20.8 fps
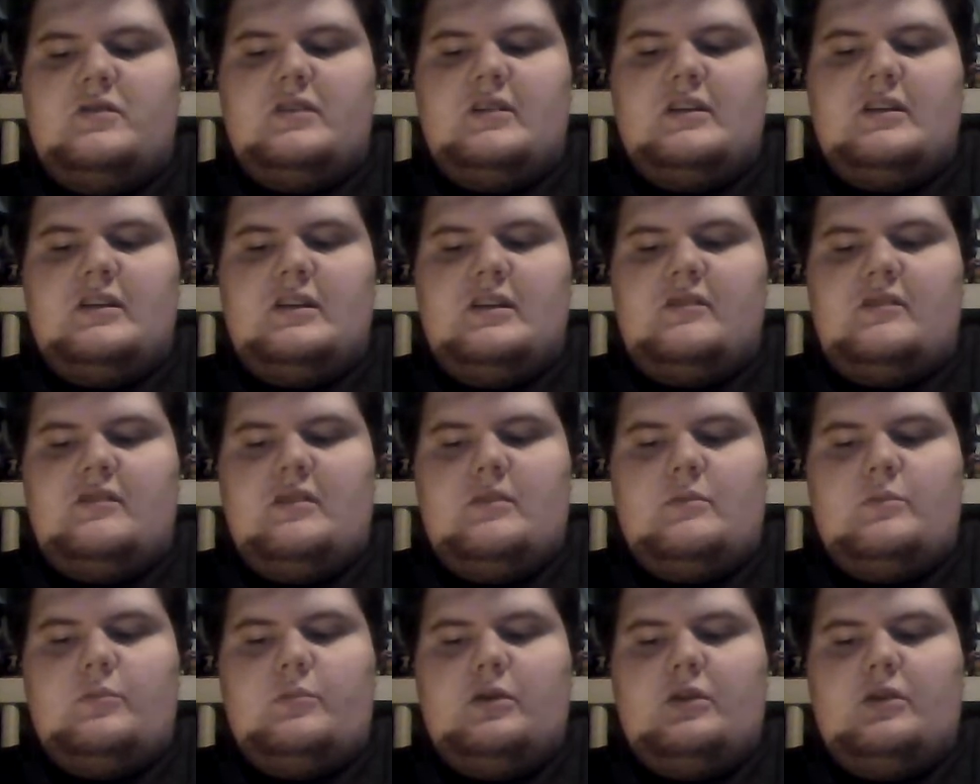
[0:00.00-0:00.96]
is very nice.
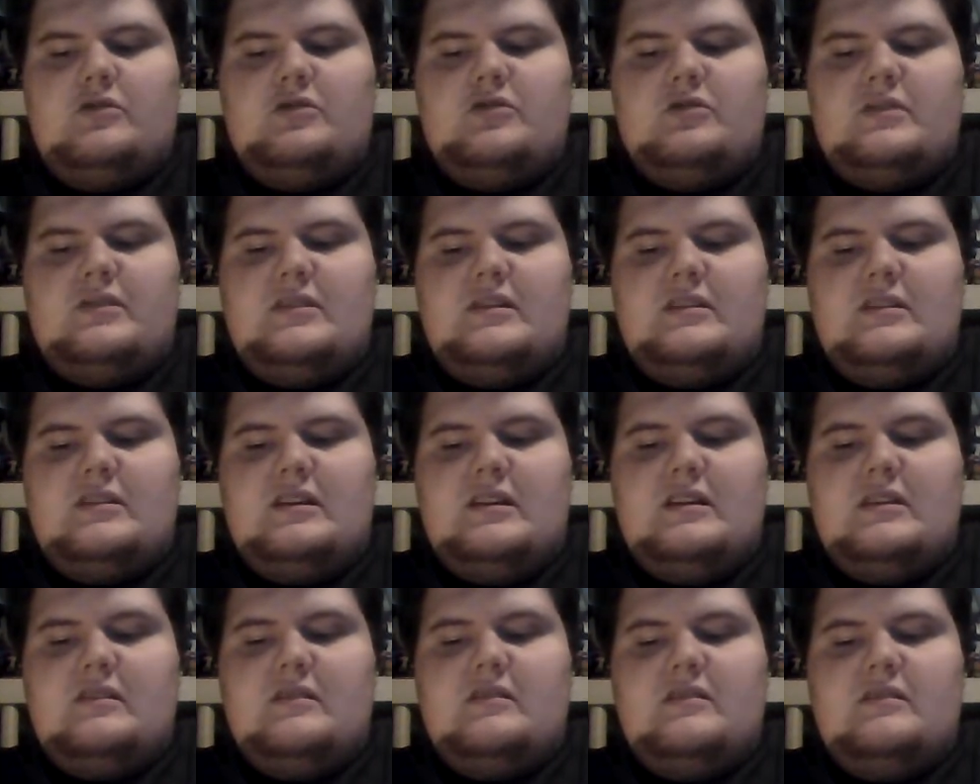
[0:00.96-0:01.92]
And ball jointed
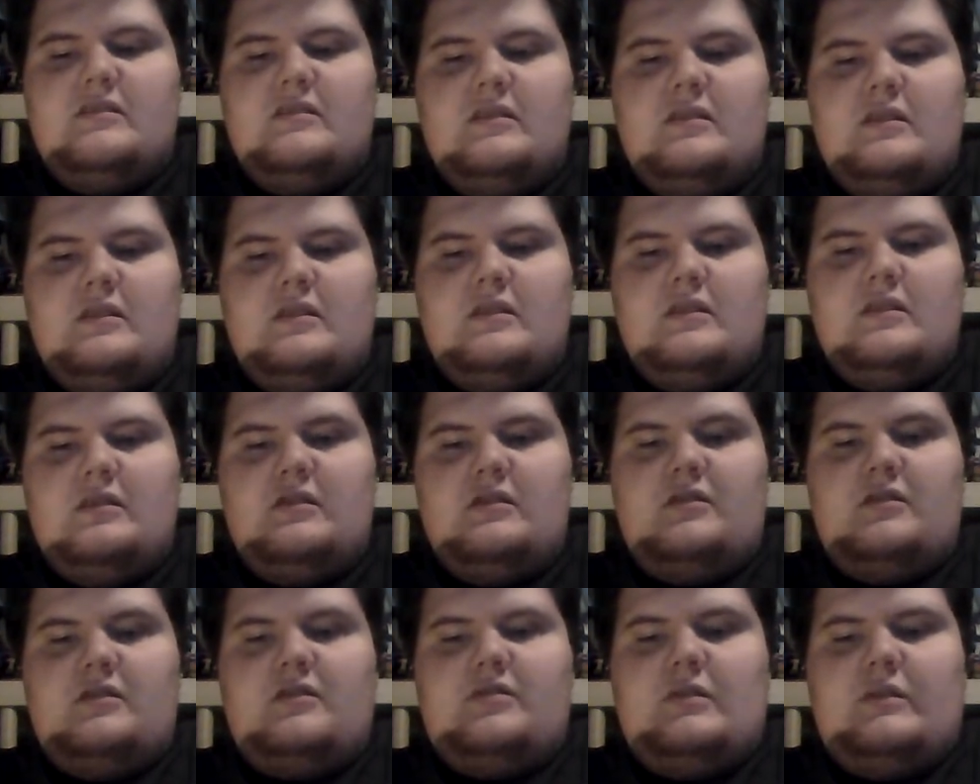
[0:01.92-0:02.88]
knees.
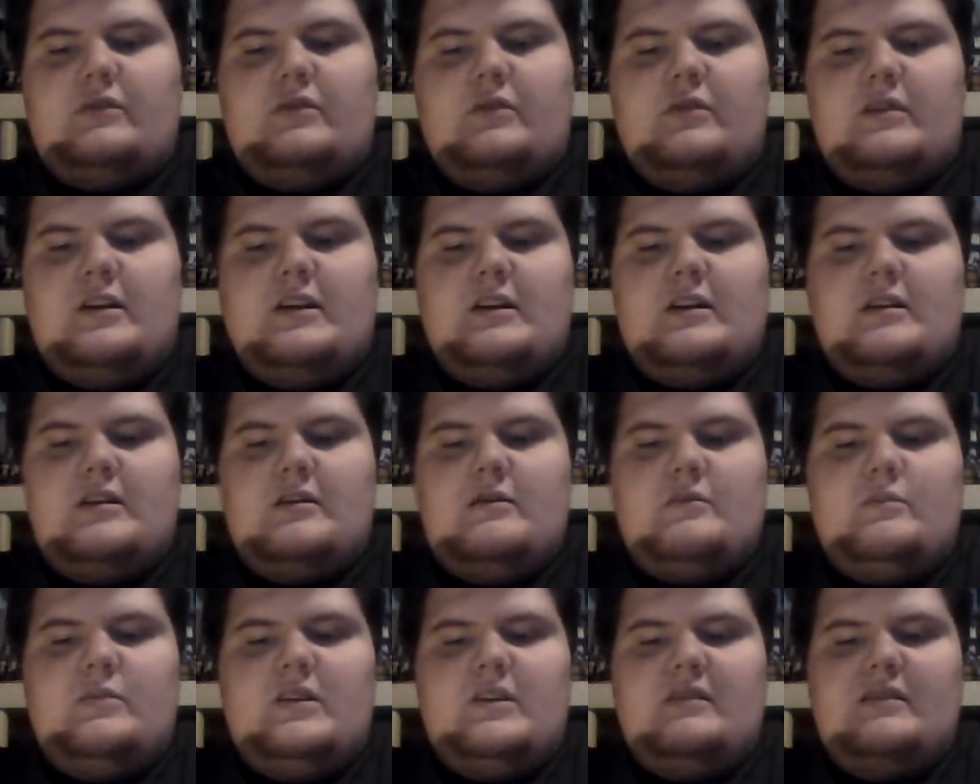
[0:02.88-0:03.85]
Swivel there.
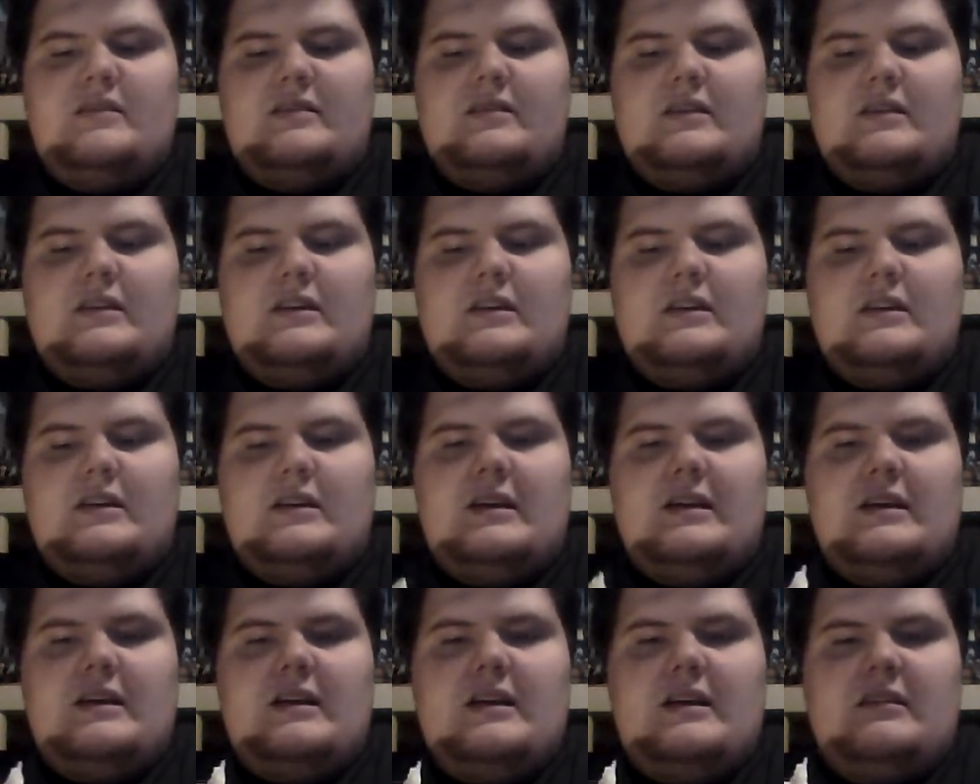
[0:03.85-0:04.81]
Bends at the knee.
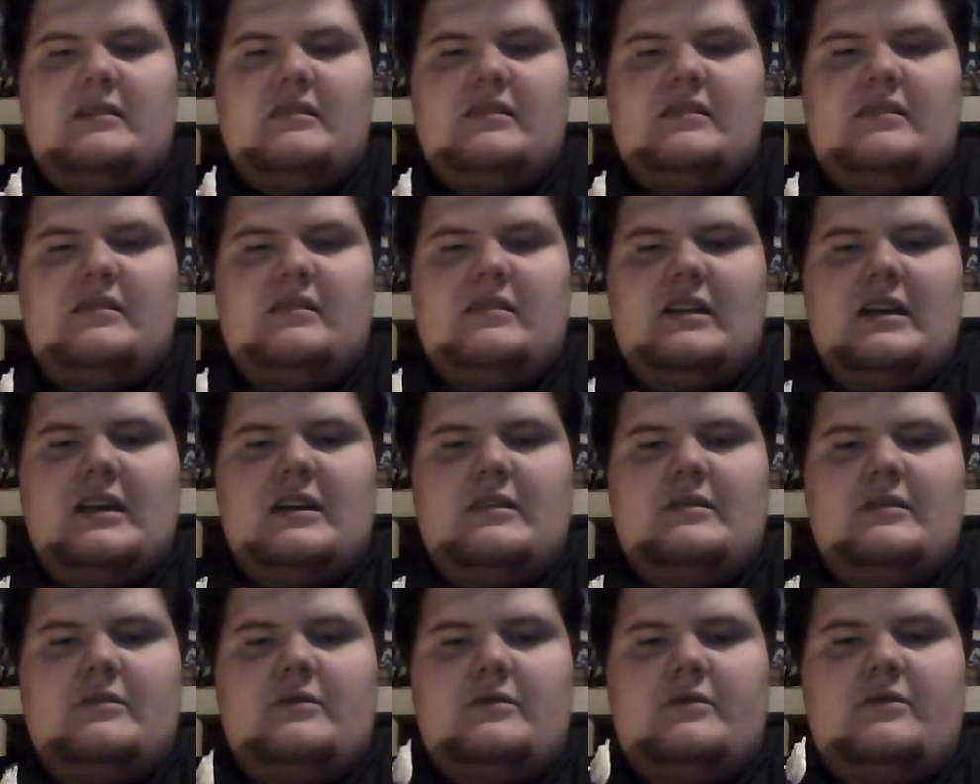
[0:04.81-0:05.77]
And
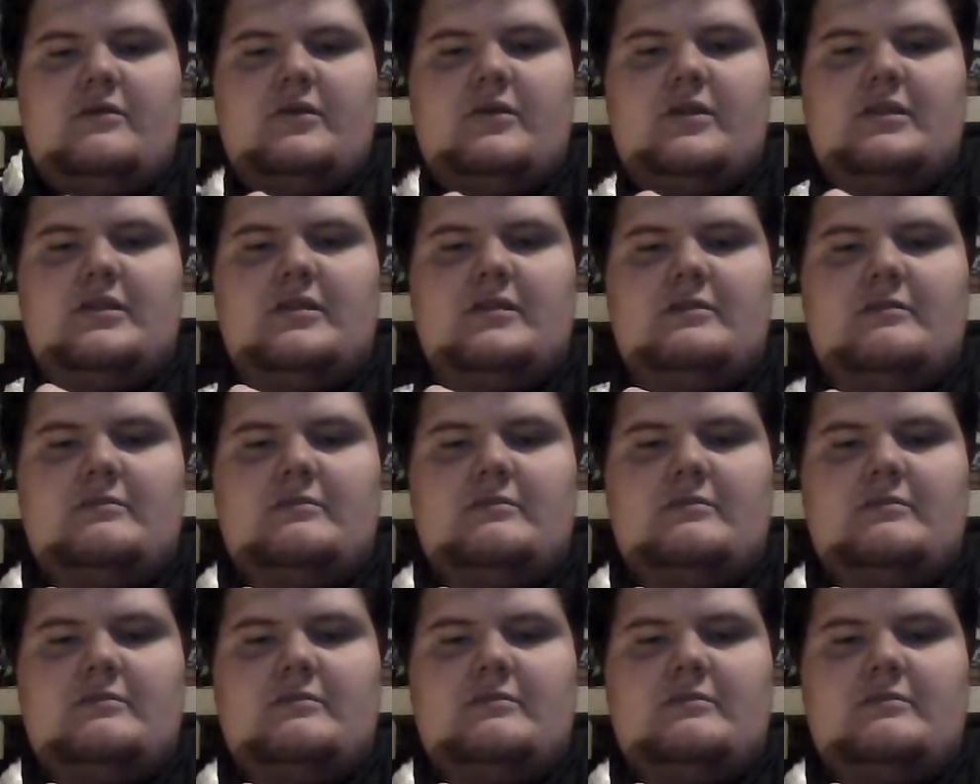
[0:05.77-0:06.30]
slight foot.